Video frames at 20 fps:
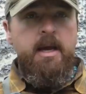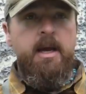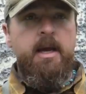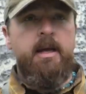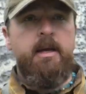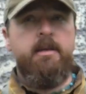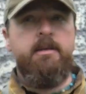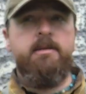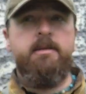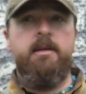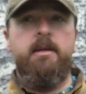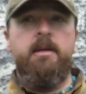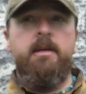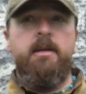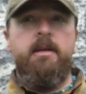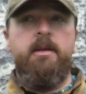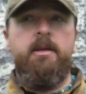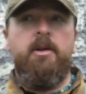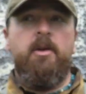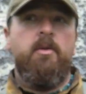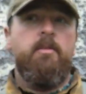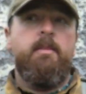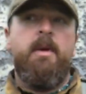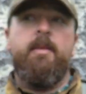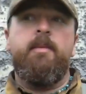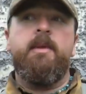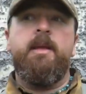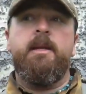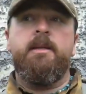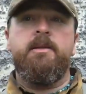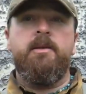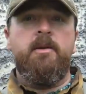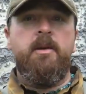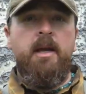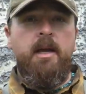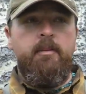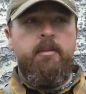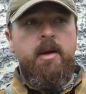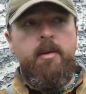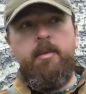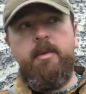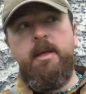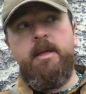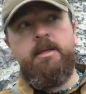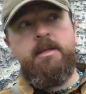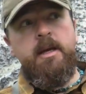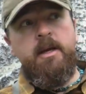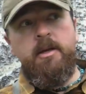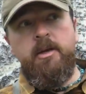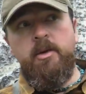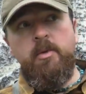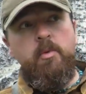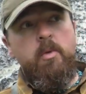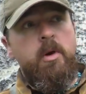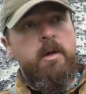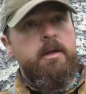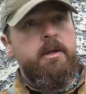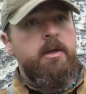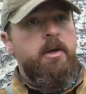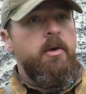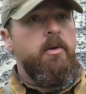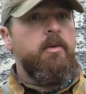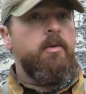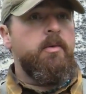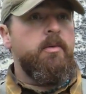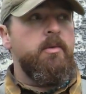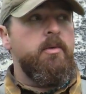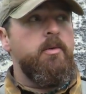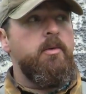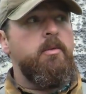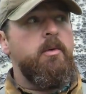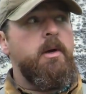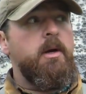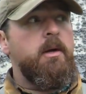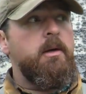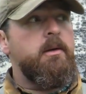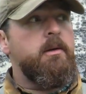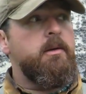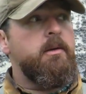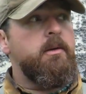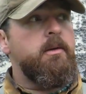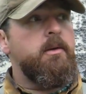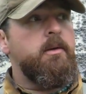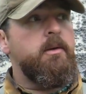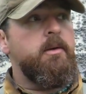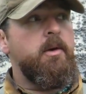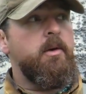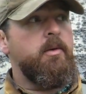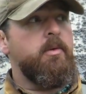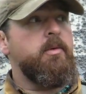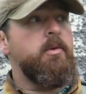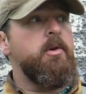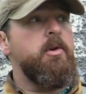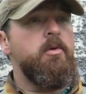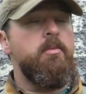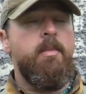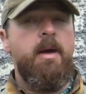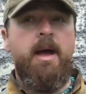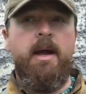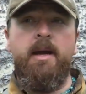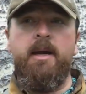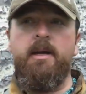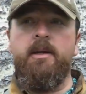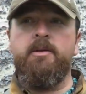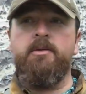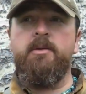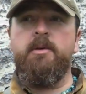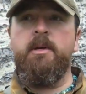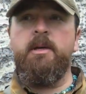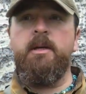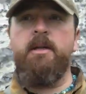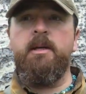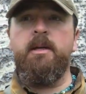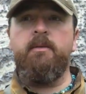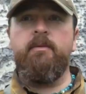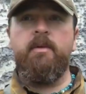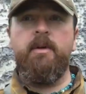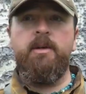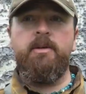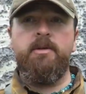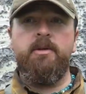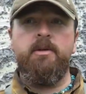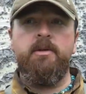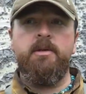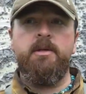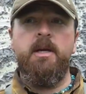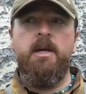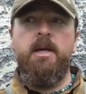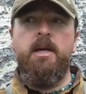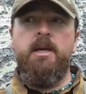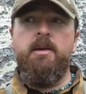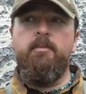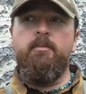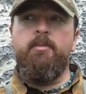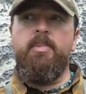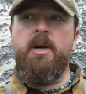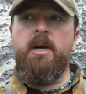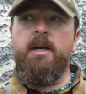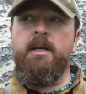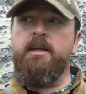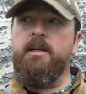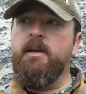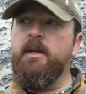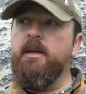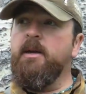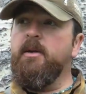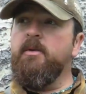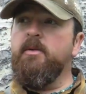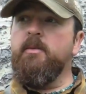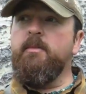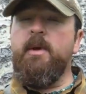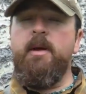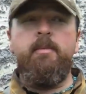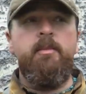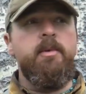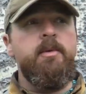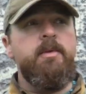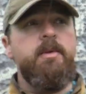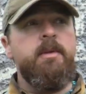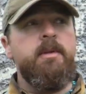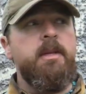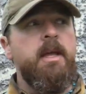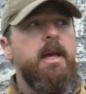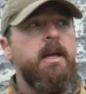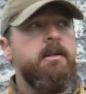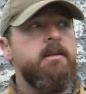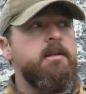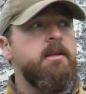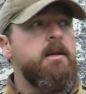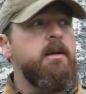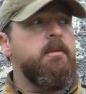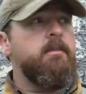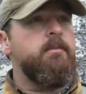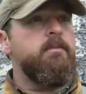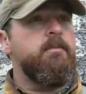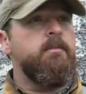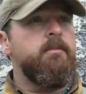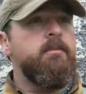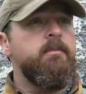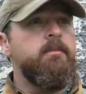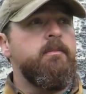And you know maybe that's okay. Maybe that's how you want to go through uh, go through your backcountry adventures. But remember that that um,